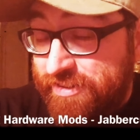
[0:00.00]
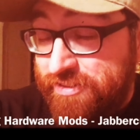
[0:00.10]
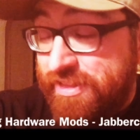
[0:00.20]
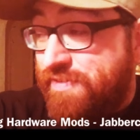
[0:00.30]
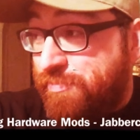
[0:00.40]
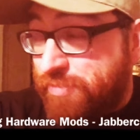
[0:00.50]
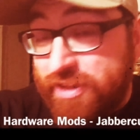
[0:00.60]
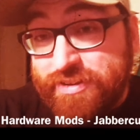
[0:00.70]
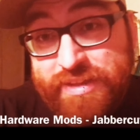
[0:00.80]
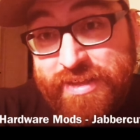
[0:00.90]
leave it
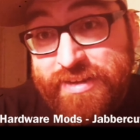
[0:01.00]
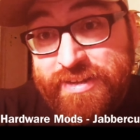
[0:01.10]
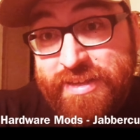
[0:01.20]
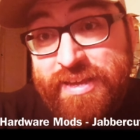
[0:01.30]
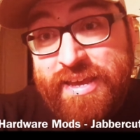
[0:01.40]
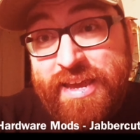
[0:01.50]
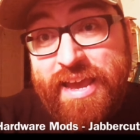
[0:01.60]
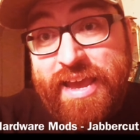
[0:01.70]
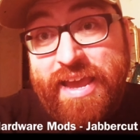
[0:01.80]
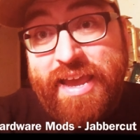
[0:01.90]
plugged in,
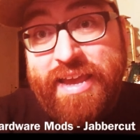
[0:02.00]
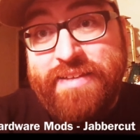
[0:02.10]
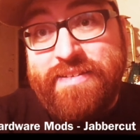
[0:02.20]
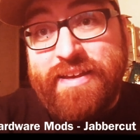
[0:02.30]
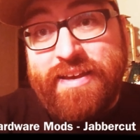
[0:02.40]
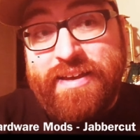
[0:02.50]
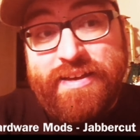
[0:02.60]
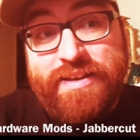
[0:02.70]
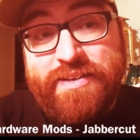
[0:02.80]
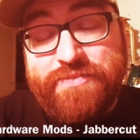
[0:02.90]
and
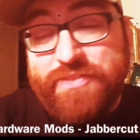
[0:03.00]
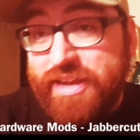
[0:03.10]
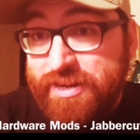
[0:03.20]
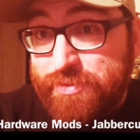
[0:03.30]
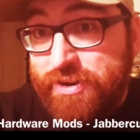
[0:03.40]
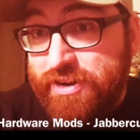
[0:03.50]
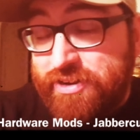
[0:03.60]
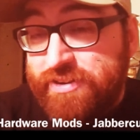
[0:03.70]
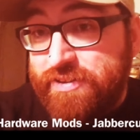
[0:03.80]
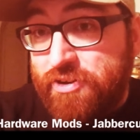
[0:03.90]
forget about
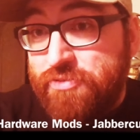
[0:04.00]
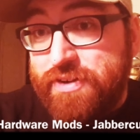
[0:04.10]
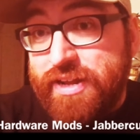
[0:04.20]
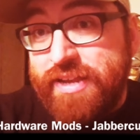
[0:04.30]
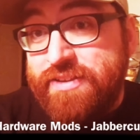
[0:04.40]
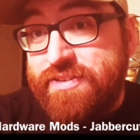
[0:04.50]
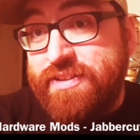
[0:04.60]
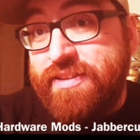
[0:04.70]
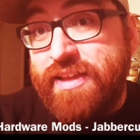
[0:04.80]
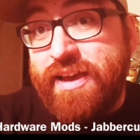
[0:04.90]
it overnight,
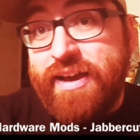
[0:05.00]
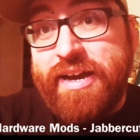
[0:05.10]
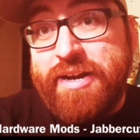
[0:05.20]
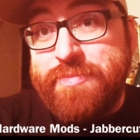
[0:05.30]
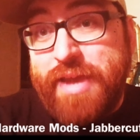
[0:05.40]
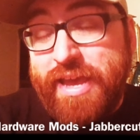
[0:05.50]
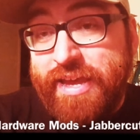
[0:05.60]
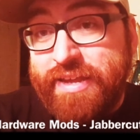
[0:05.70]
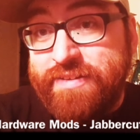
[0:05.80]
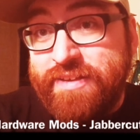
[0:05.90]

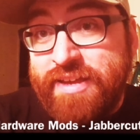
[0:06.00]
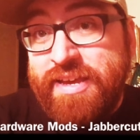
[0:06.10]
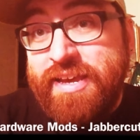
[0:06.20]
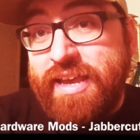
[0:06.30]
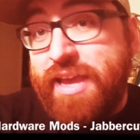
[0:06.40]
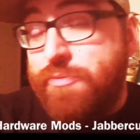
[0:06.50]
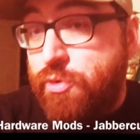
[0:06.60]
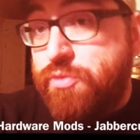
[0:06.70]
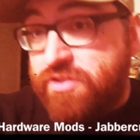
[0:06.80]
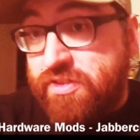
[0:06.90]
and it
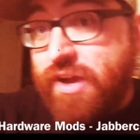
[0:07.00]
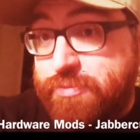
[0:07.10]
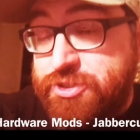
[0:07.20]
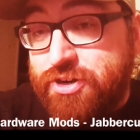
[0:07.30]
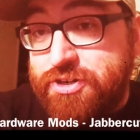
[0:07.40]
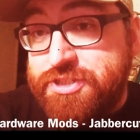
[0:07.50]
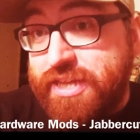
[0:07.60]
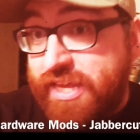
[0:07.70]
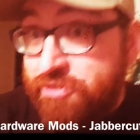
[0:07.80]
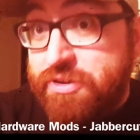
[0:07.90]
won't stop charging.
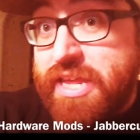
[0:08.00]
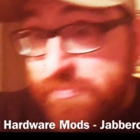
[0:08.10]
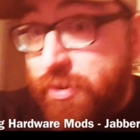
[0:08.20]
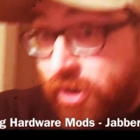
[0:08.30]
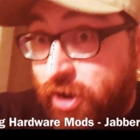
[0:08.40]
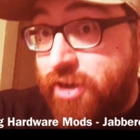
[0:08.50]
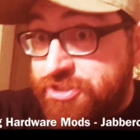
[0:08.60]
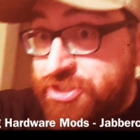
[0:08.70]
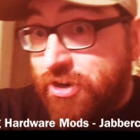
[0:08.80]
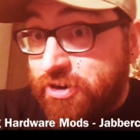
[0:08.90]
It'll keep on
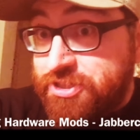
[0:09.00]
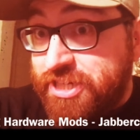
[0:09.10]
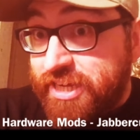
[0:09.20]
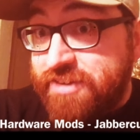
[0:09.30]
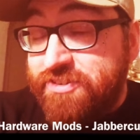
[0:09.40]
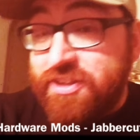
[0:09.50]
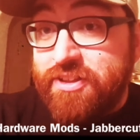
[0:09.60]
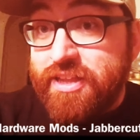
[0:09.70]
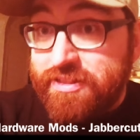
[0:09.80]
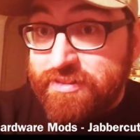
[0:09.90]
charging
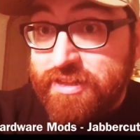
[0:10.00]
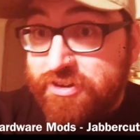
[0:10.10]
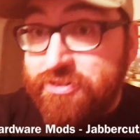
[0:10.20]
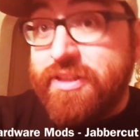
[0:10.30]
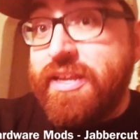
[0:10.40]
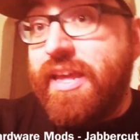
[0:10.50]
until it literally